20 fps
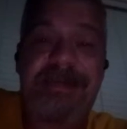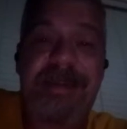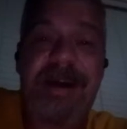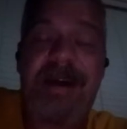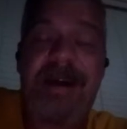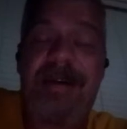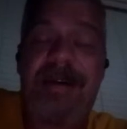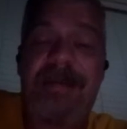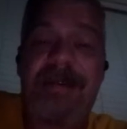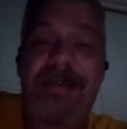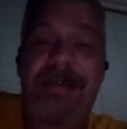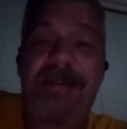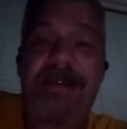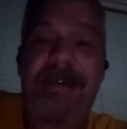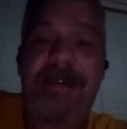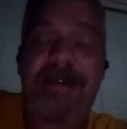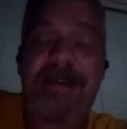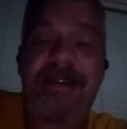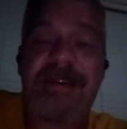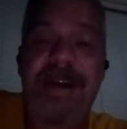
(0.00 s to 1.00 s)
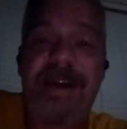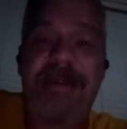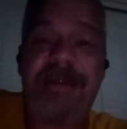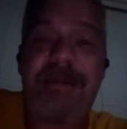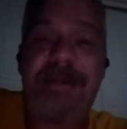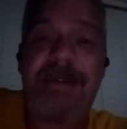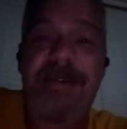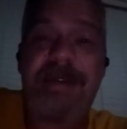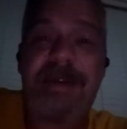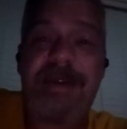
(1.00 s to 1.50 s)
don't even understand
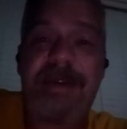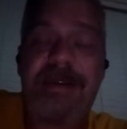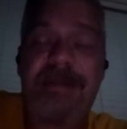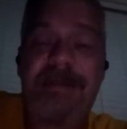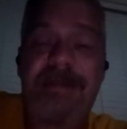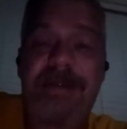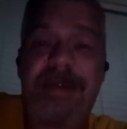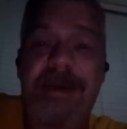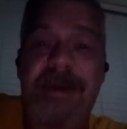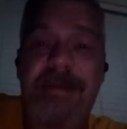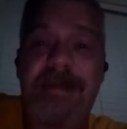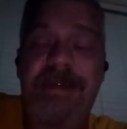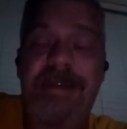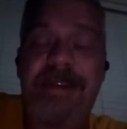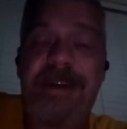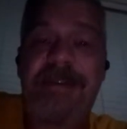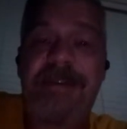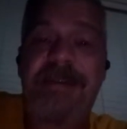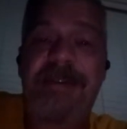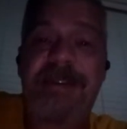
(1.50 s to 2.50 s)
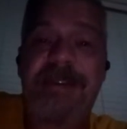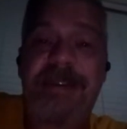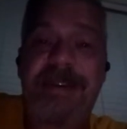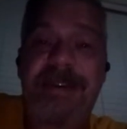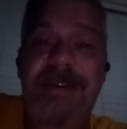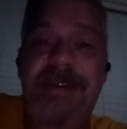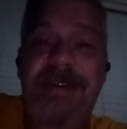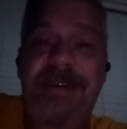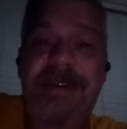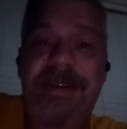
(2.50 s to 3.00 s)
what the obsession
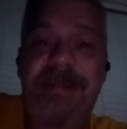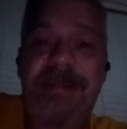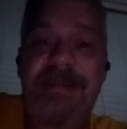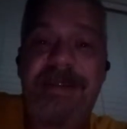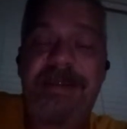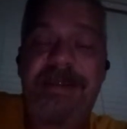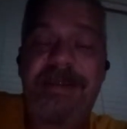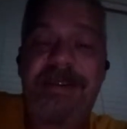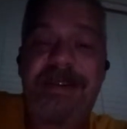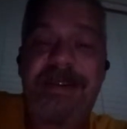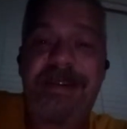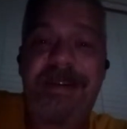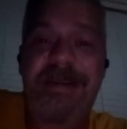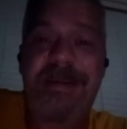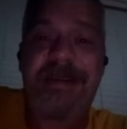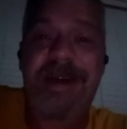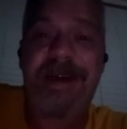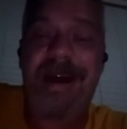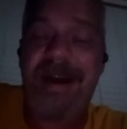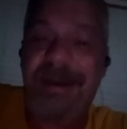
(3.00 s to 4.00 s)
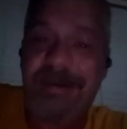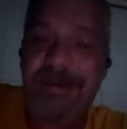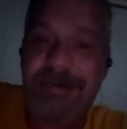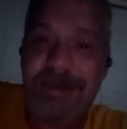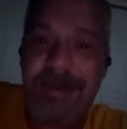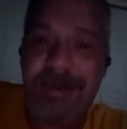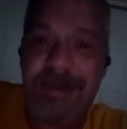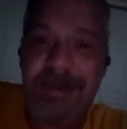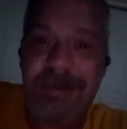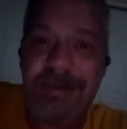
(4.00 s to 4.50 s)
is that Mr. Unknown has
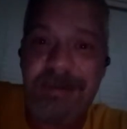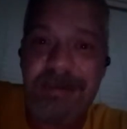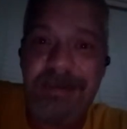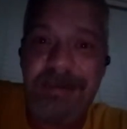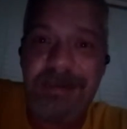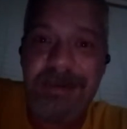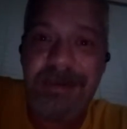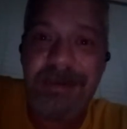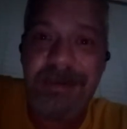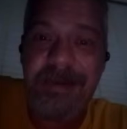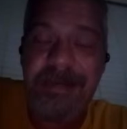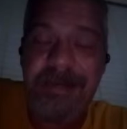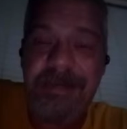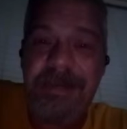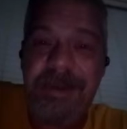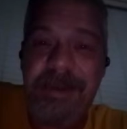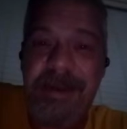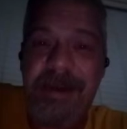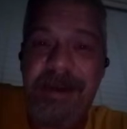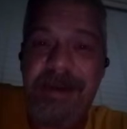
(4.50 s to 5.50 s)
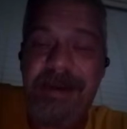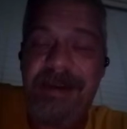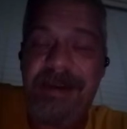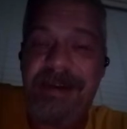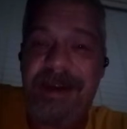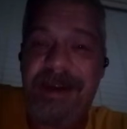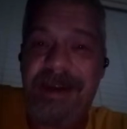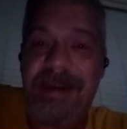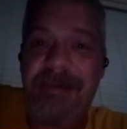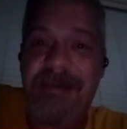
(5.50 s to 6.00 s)
with you. And it's
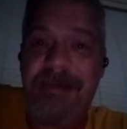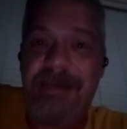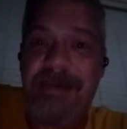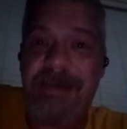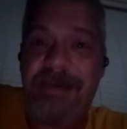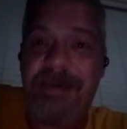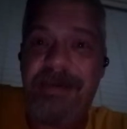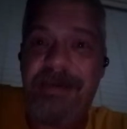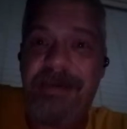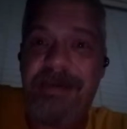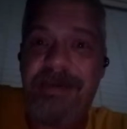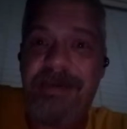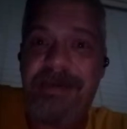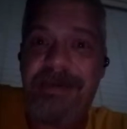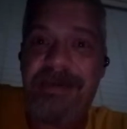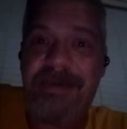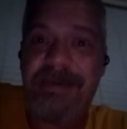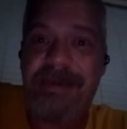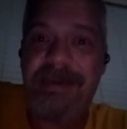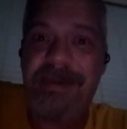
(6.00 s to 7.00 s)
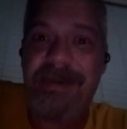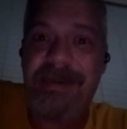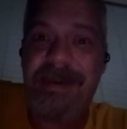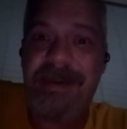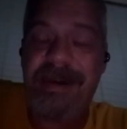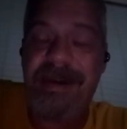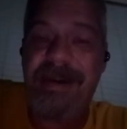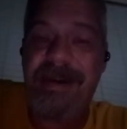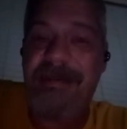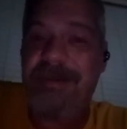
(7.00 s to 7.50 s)
like, well,
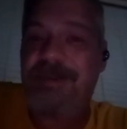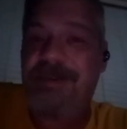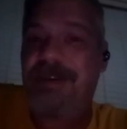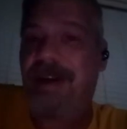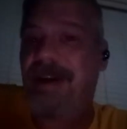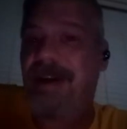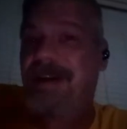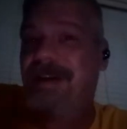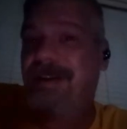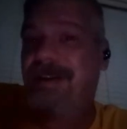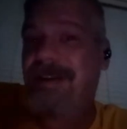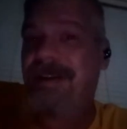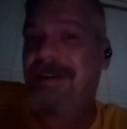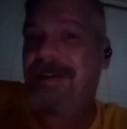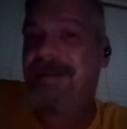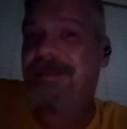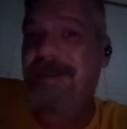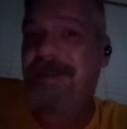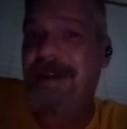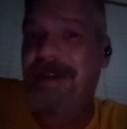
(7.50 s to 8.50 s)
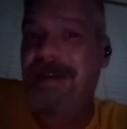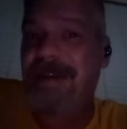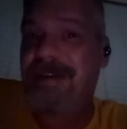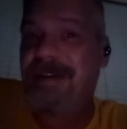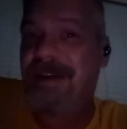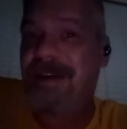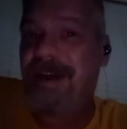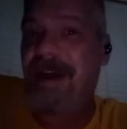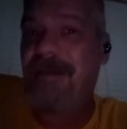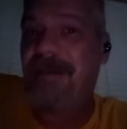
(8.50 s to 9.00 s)
and he was trying to enlist me into
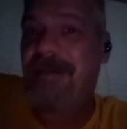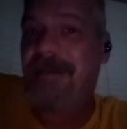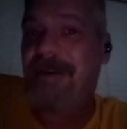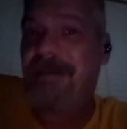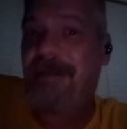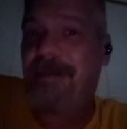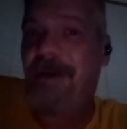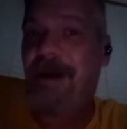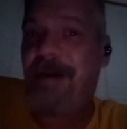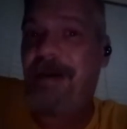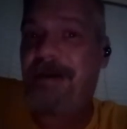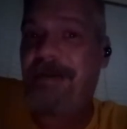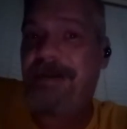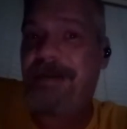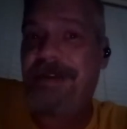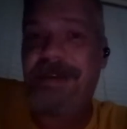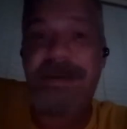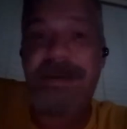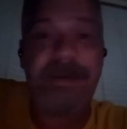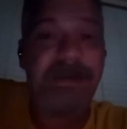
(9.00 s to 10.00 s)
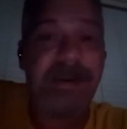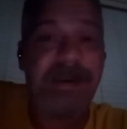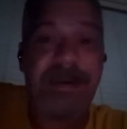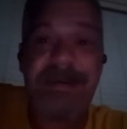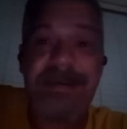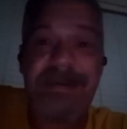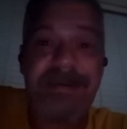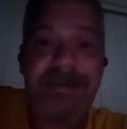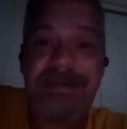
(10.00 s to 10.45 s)
having a problem with you that